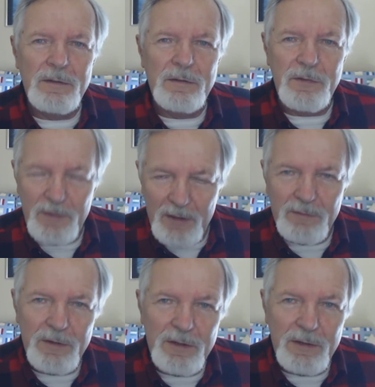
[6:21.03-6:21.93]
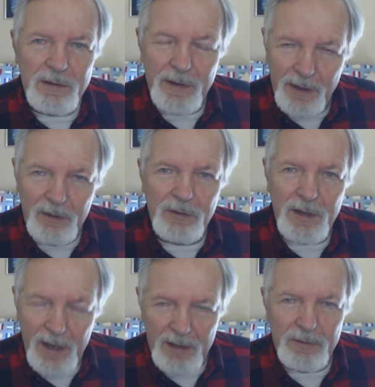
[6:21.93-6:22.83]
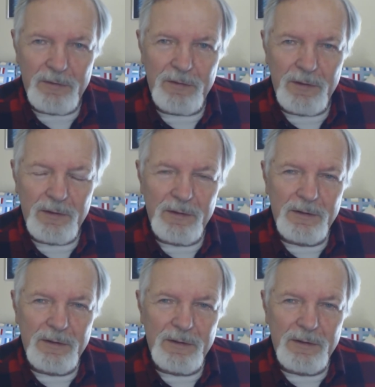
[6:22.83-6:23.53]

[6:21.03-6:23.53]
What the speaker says: Stephen L. Anderson.